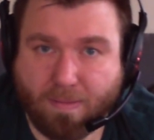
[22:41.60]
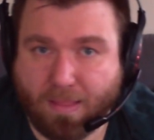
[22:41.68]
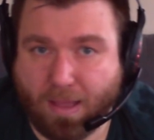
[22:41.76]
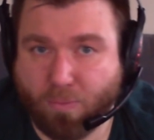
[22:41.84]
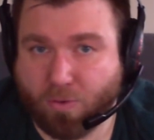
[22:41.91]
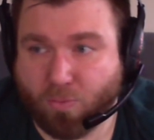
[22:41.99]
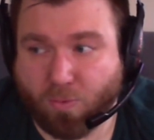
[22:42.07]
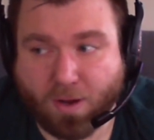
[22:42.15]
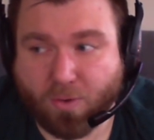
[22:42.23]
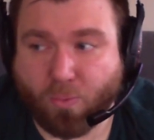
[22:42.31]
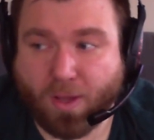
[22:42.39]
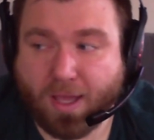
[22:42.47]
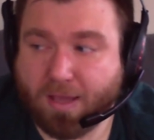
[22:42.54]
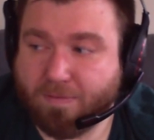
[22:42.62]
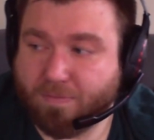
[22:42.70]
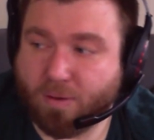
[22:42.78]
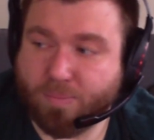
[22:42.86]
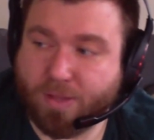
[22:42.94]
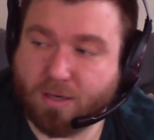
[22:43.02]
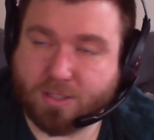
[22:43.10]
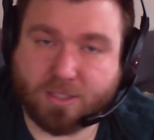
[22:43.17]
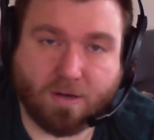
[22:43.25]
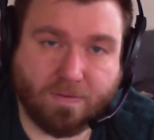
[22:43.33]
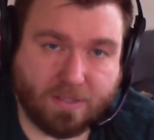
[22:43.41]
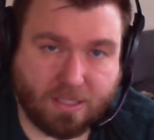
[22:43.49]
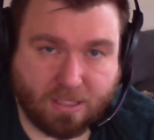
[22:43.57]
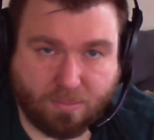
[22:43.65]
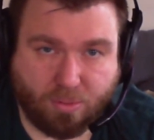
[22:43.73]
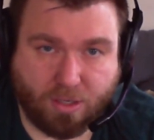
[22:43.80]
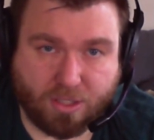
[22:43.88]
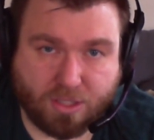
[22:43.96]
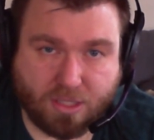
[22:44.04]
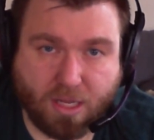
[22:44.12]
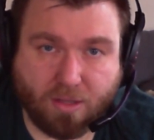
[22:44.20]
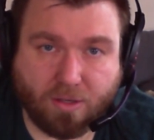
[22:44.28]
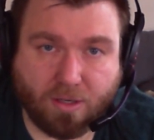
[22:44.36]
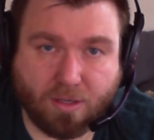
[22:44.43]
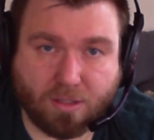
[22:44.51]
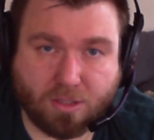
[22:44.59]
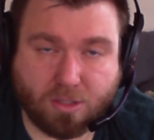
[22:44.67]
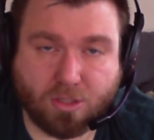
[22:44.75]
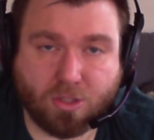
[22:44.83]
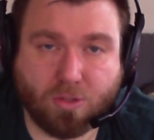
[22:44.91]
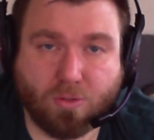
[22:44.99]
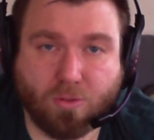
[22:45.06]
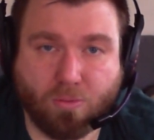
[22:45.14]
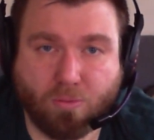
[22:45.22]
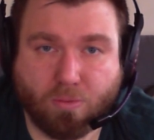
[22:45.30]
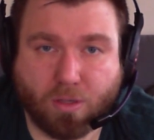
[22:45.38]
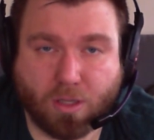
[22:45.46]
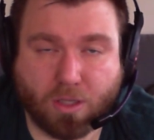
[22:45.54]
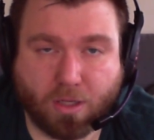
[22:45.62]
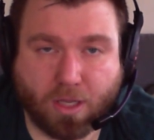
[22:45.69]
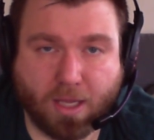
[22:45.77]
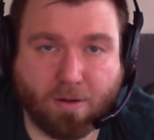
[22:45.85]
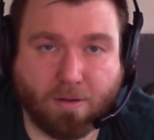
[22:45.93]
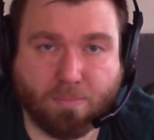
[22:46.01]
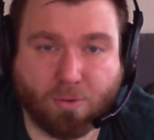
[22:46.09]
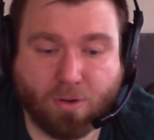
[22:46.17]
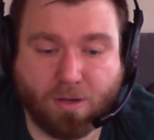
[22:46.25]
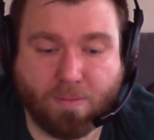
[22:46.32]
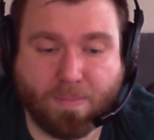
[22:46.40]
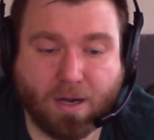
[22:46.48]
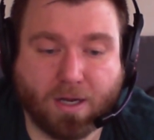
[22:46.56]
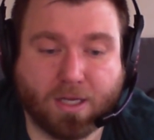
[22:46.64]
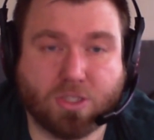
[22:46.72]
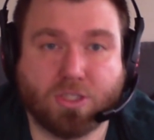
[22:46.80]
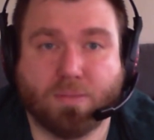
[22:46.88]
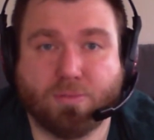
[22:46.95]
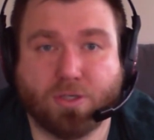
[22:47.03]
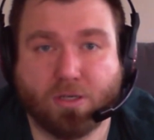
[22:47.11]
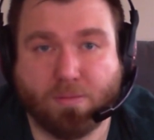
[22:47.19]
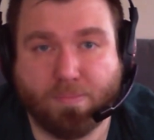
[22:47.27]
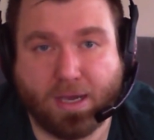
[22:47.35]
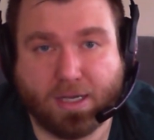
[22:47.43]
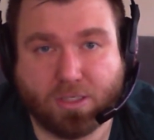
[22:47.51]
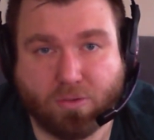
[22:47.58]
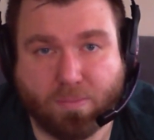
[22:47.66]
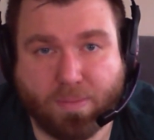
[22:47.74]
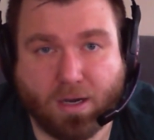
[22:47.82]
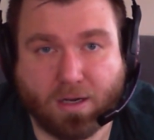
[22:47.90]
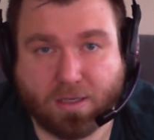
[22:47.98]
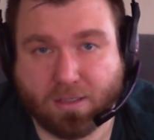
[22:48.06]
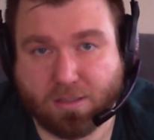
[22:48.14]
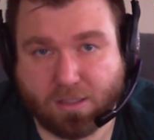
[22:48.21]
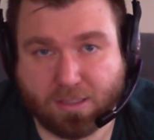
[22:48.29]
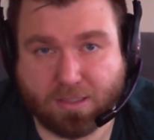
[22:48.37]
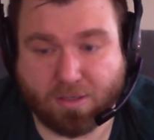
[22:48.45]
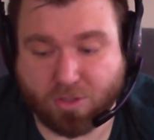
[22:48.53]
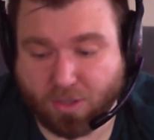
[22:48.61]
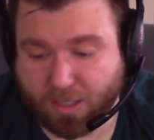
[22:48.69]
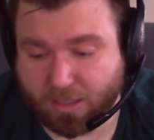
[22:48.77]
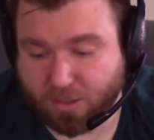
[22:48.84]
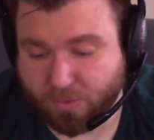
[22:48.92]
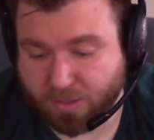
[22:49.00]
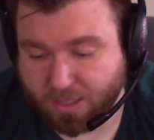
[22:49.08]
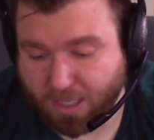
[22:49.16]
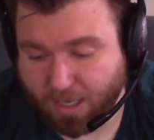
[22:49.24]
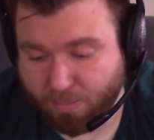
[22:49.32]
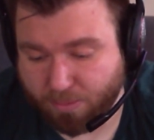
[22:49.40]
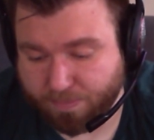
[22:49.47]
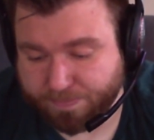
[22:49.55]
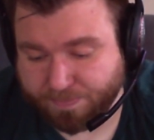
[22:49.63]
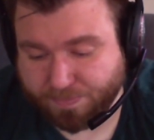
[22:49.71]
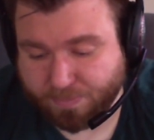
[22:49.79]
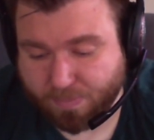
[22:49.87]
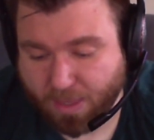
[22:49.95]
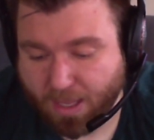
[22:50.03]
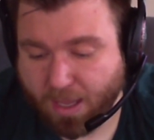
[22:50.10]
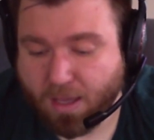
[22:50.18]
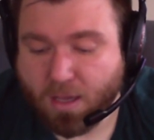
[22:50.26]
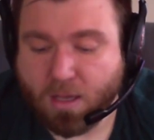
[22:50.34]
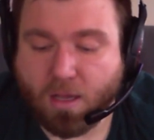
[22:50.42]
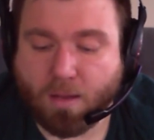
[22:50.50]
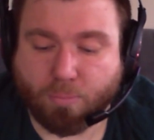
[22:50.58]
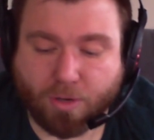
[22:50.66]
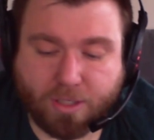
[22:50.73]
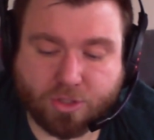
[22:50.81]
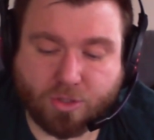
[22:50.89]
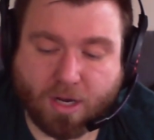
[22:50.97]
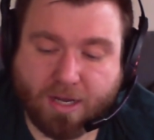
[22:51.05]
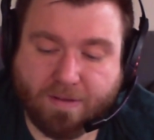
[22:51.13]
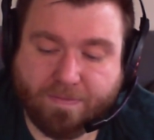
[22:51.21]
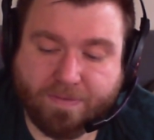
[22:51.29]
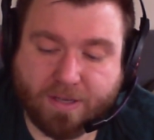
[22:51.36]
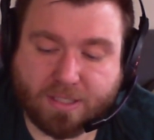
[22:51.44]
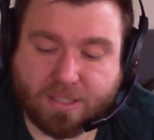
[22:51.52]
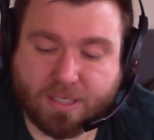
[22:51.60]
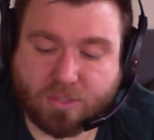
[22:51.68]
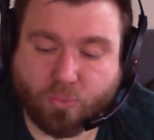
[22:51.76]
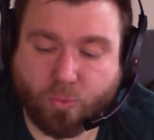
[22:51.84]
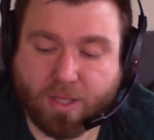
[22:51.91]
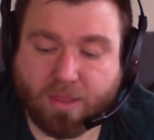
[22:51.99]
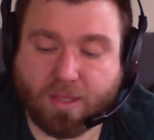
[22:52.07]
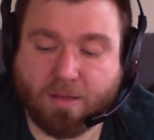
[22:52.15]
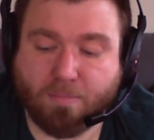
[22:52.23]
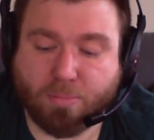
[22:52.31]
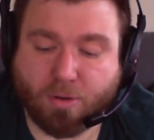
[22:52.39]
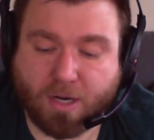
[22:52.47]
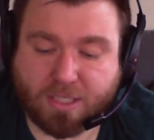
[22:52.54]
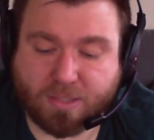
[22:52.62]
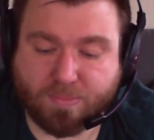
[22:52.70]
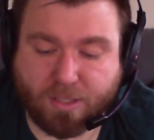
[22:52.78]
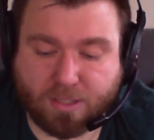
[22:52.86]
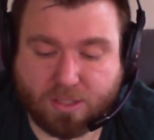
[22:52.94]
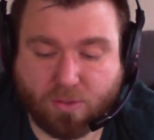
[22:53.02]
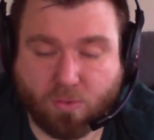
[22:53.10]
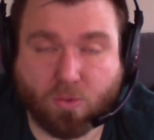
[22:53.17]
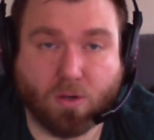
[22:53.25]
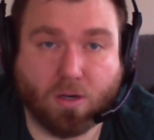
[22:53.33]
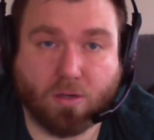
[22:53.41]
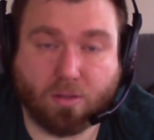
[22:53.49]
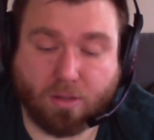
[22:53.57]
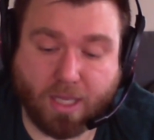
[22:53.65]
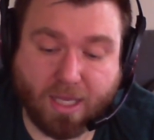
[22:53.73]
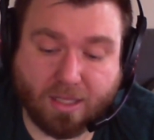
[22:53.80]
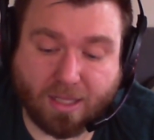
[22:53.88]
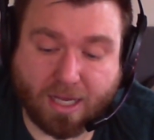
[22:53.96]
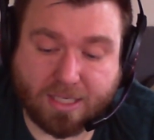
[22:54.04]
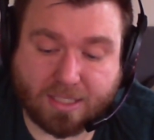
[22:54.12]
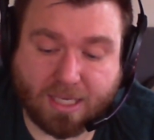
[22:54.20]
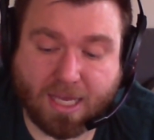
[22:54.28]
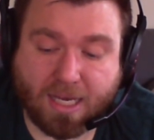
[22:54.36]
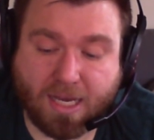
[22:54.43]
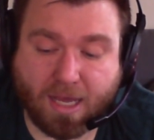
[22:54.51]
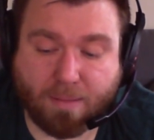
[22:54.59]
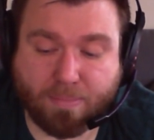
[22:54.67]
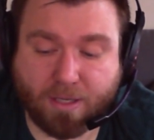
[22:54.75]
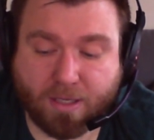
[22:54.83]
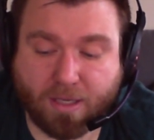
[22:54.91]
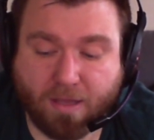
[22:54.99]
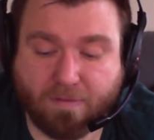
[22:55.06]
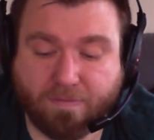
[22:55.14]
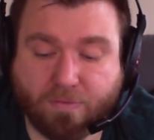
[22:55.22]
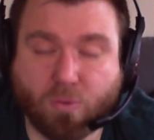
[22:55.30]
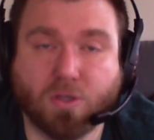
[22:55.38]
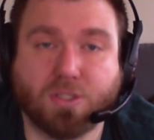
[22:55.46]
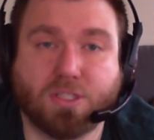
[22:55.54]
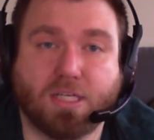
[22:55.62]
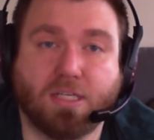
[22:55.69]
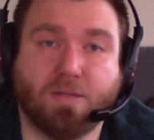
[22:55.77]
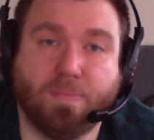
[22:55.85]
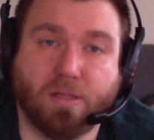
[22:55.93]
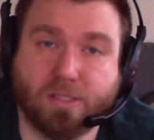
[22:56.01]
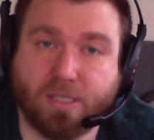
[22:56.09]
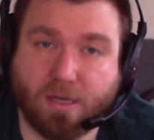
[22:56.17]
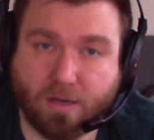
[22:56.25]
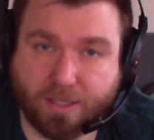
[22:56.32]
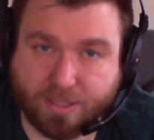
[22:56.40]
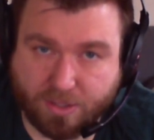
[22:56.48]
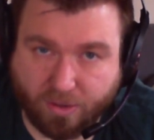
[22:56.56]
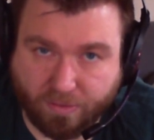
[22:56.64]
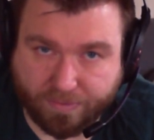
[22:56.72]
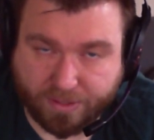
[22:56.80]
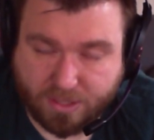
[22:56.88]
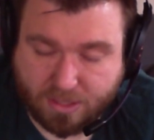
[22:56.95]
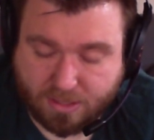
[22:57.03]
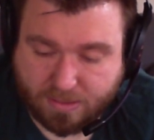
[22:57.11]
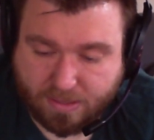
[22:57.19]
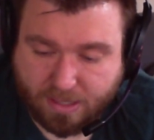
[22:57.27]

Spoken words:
They would run away from their service as a British sailor to get on board an American ship to come back to America because they're trying to escape. Britain tried to fix this with impressment, or legalized kidnapping and forced into military service.